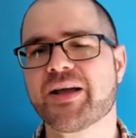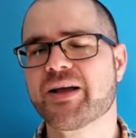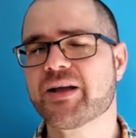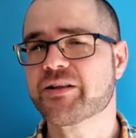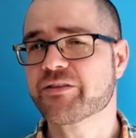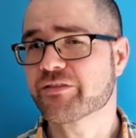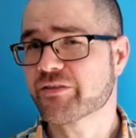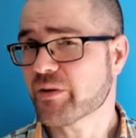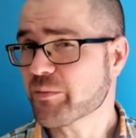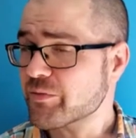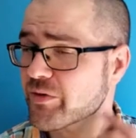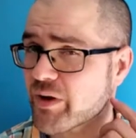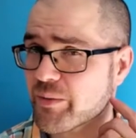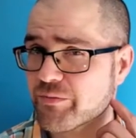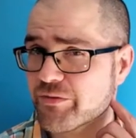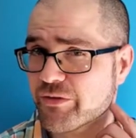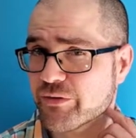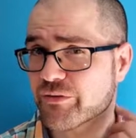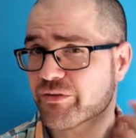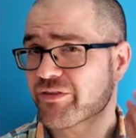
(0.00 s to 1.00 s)
and
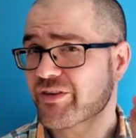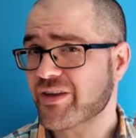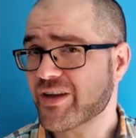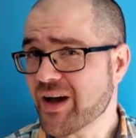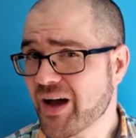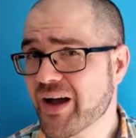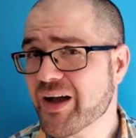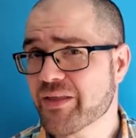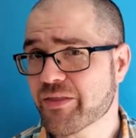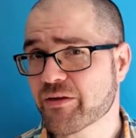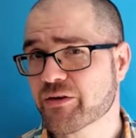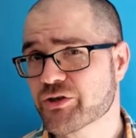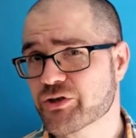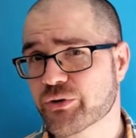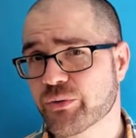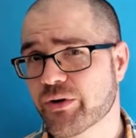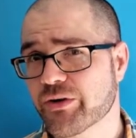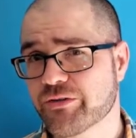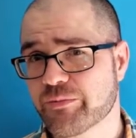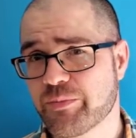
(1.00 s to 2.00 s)
sometimes you'll see either
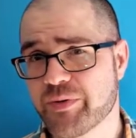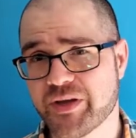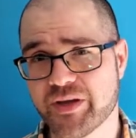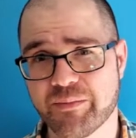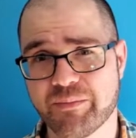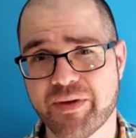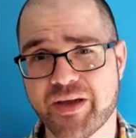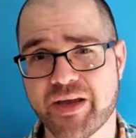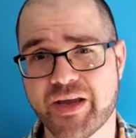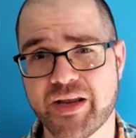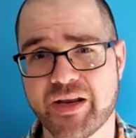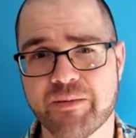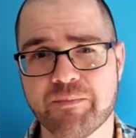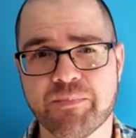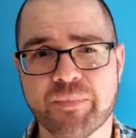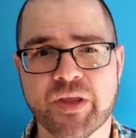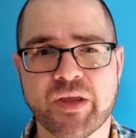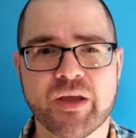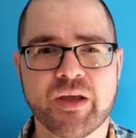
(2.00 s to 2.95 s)
choice being made.